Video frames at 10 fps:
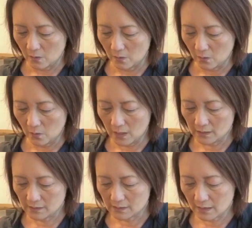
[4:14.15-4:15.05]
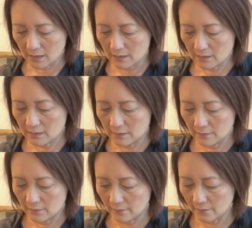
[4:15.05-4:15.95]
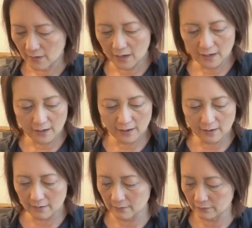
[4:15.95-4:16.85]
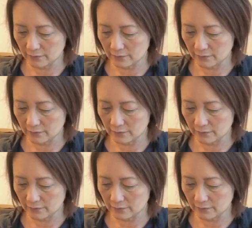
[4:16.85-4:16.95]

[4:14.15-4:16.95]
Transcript: one side I have